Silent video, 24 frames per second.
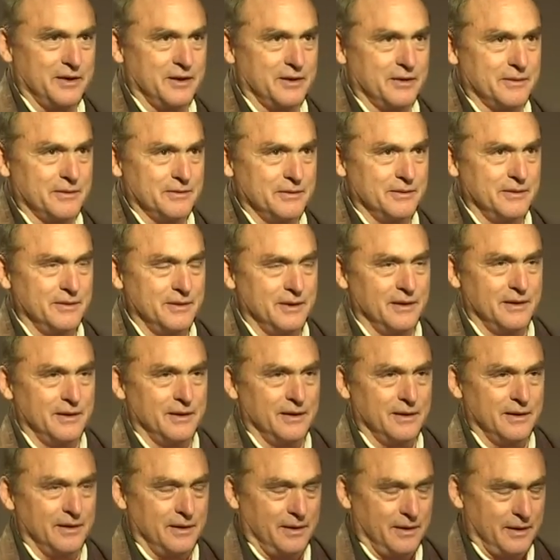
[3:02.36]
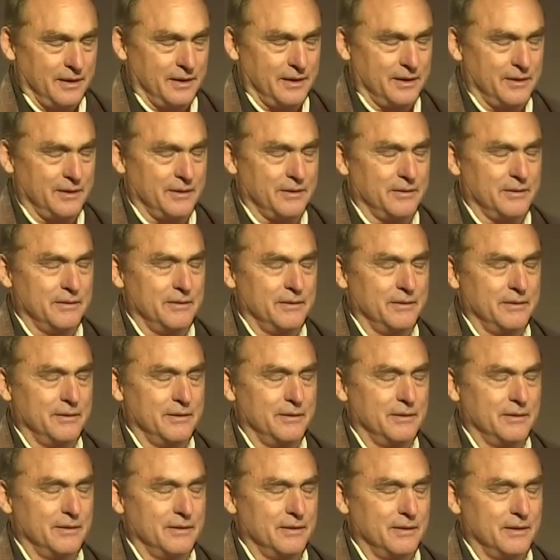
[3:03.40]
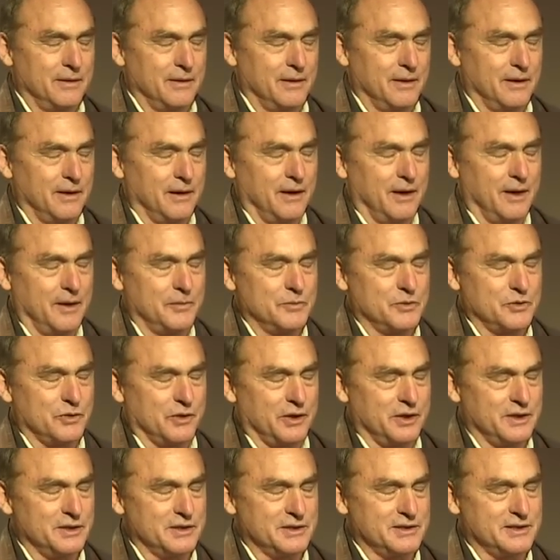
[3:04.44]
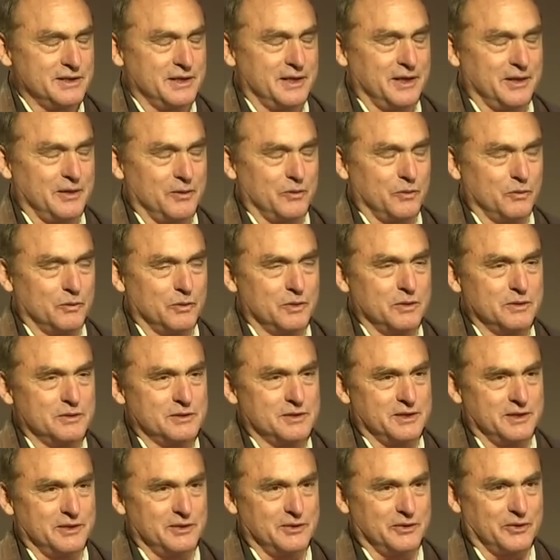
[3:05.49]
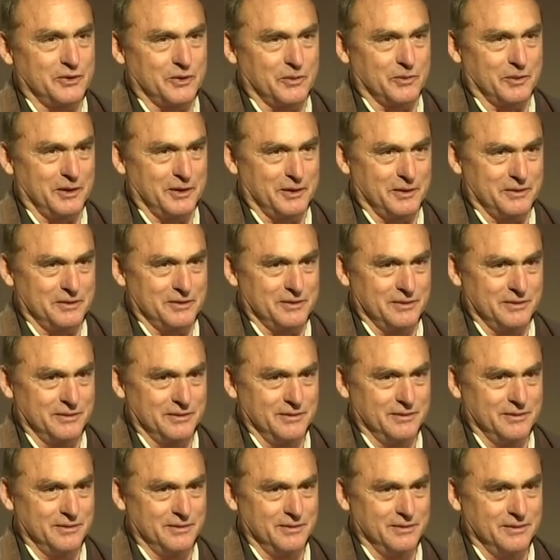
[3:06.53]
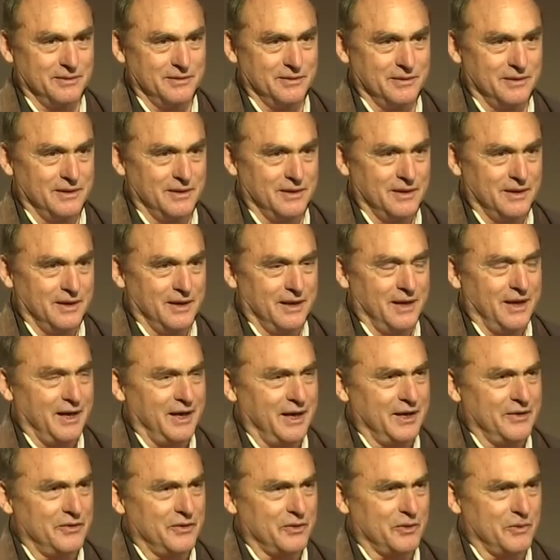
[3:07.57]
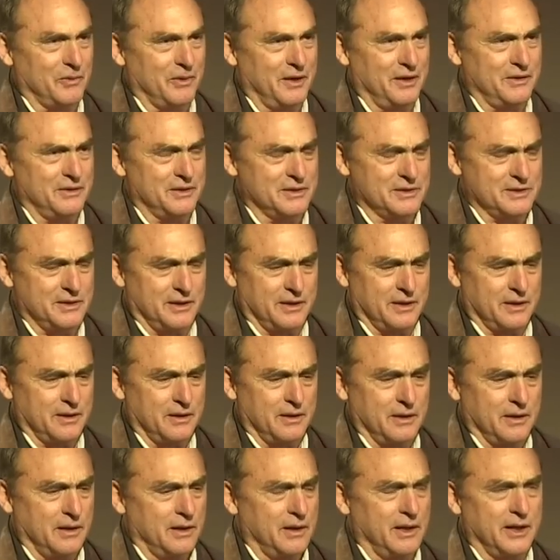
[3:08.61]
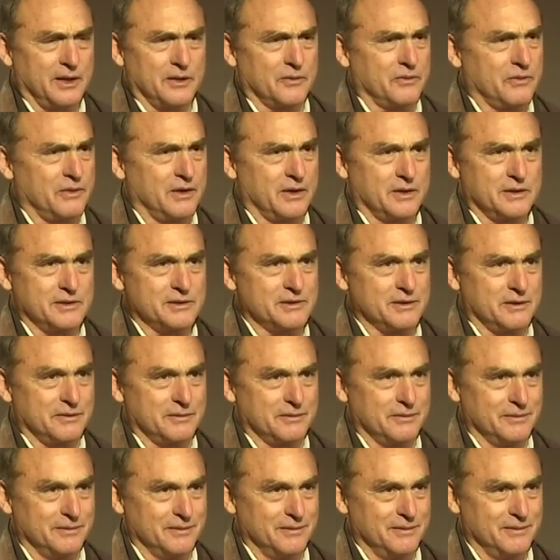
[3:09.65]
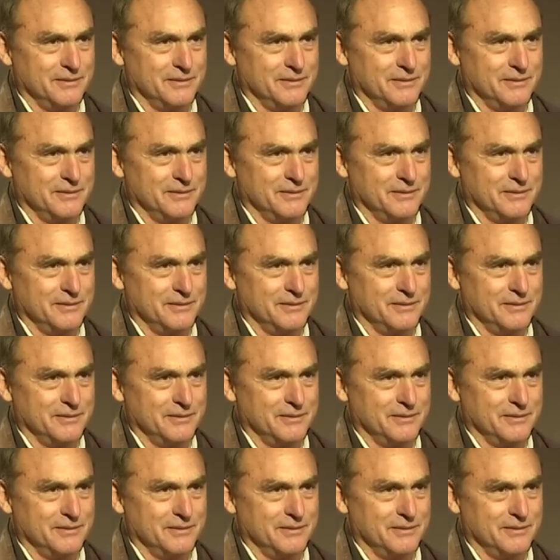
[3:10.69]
there and I'm trying to sink roots into the ground. And the ground is like, I don't think so.